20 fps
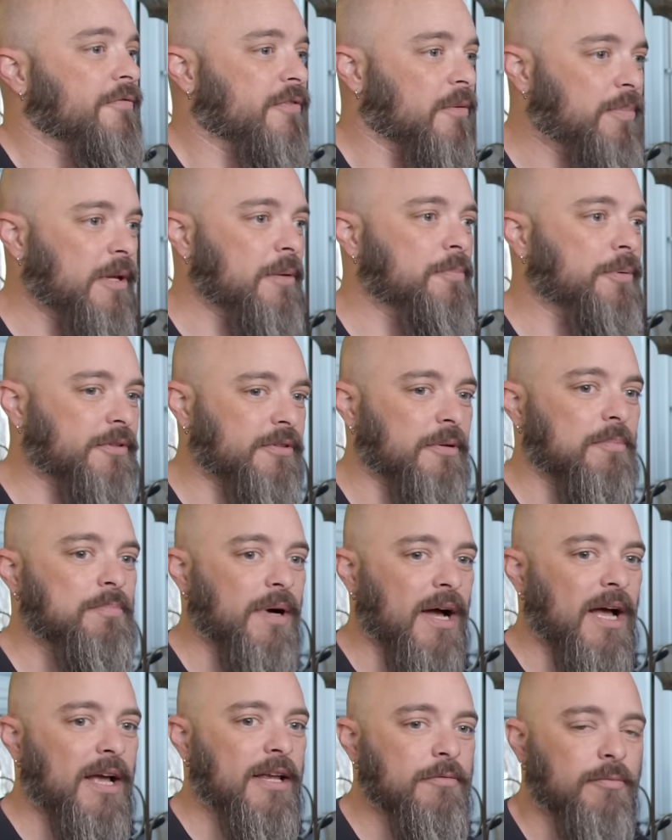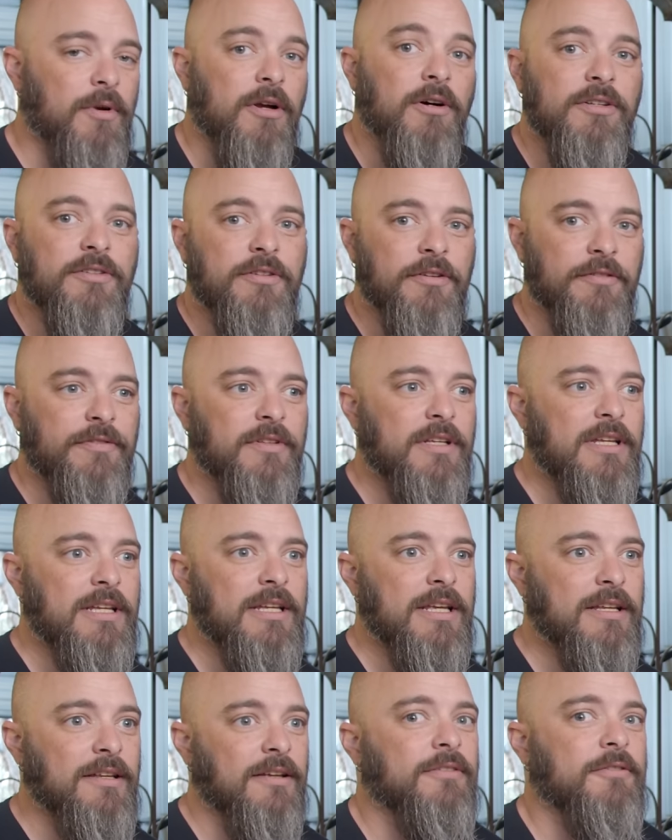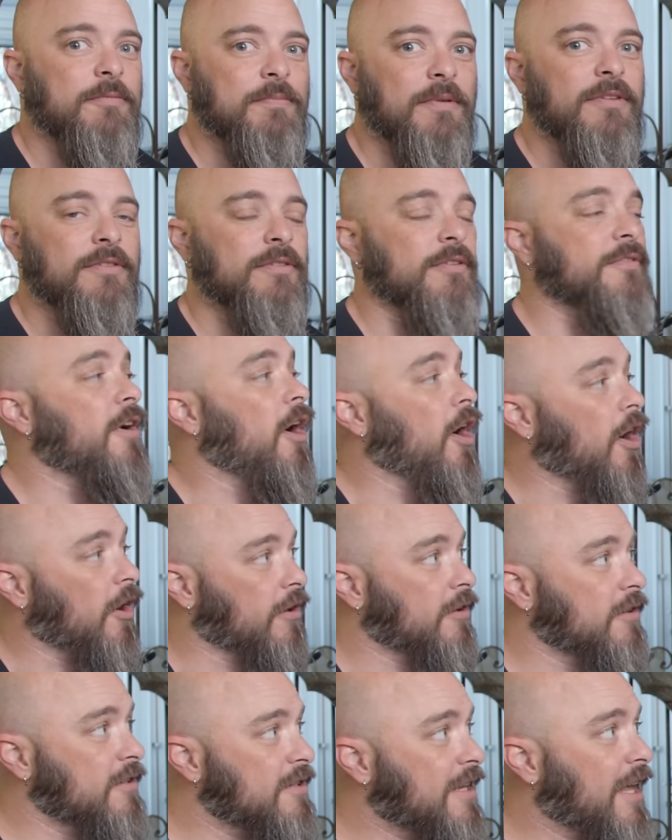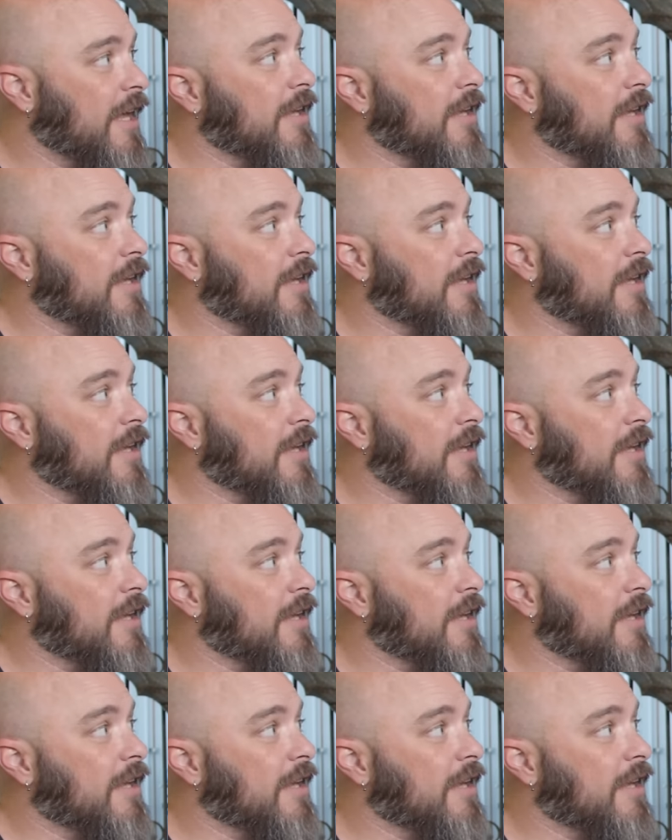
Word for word: for people to buy relatively inexpensive hard